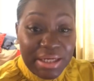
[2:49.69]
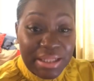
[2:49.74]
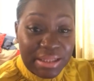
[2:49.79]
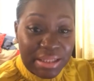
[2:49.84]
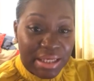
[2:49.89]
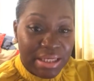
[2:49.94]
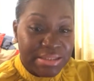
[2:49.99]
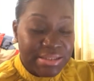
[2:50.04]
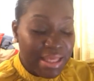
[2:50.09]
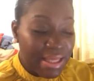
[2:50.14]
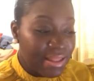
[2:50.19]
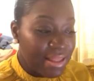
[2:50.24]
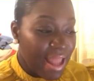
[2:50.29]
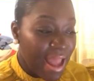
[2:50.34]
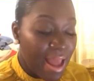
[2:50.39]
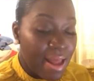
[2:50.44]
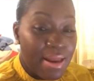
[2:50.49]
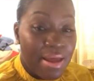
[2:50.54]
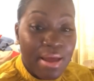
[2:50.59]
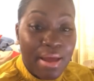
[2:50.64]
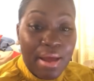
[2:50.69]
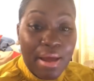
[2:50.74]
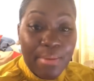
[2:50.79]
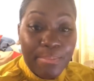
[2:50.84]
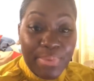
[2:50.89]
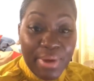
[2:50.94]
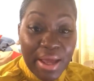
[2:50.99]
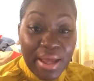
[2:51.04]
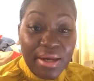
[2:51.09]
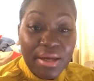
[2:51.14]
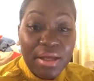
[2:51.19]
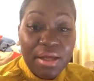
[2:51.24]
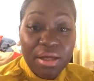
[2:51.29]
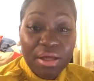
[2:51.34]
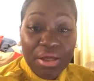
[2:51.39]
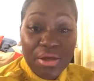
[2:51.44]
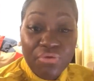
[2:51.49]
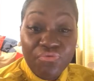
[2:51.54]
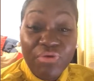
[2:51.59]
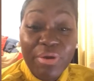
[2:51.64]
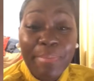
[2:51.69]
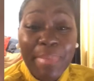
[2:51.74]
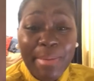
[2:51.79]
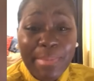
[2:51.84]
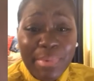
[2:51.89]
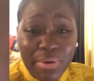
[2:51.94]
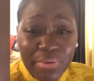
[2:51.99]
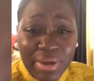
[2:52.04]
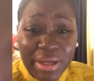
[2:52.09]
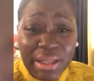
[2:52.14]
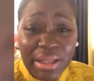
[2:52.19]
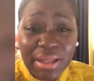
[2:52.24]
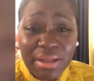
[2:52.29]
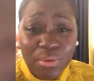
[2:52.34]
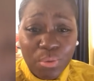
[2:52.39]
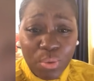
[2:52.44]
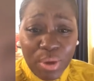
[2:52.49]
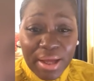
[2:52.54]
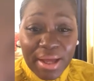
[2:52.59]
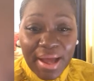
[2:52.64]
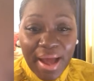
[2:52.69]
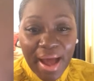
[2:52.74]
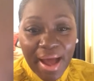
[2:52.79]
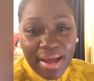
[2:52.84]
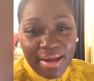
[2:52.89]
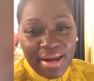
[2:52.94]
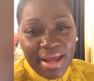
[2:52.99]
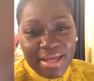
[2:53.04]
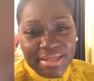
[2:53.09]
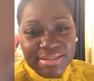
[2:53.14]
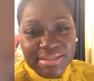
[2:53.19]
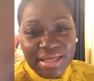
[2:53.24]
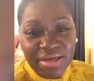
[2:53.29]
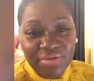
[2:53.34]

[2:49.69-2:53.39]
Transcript: and things like that, but remembering what God has